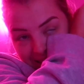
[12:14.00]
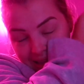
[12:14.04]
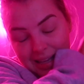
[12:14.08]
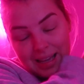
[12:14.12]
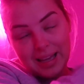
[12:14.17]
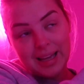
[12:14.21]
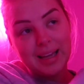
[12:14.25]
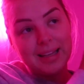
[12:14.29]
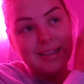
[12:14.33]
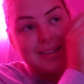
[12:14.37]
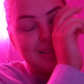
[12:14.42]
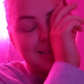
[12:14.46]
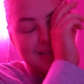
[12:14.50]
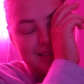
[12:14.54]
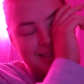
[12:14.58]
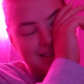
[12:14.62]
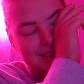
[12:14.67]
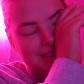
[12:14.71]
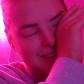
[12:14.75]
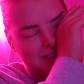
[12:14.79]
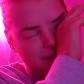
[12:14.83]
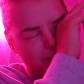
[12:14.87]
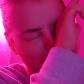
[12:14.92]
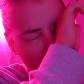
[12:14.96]
and
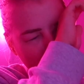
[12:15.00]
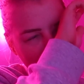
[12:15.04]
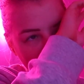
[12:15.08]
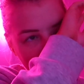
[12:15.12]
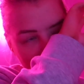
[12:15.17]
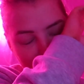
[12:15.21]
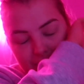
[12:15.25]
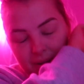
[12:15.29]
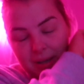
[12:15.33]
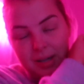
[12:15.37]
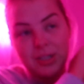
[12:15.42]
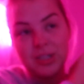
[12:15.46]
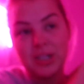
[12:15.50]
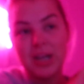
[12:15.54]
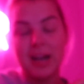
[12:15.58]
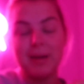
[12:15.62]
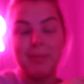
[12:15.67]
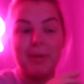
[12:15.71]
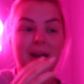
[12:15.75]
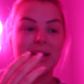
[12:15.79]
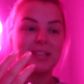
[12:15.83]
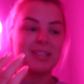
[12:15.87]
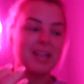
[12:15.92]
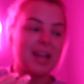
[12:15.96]
the topic that I'm going to chat
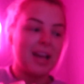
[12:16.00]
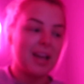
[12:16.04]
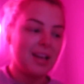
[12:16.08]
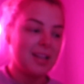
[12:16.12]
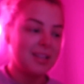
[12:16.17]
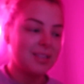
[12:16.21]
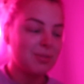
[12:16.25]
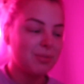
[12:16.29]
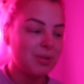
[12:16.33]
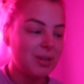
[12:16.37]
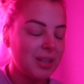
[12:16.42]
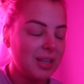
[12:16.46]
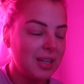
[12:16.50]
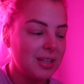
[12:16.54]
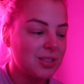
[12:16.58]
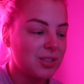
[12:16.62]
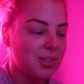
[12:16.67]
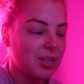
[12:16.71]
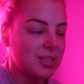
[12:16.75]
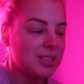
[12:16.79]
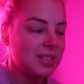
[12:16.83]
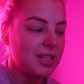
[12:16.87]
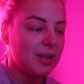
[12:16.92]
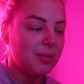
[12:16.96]
about today is a really
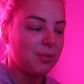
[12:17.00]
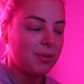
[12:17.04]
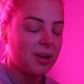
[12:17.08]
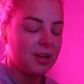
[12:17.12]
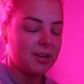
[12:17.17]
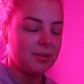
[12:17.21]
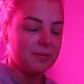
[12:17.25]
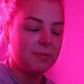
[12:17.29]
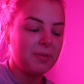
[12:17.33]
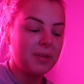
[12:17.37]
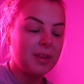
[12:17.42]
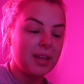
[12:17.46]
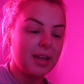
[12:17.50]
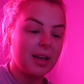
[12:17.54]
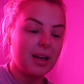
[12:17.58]
interesting one.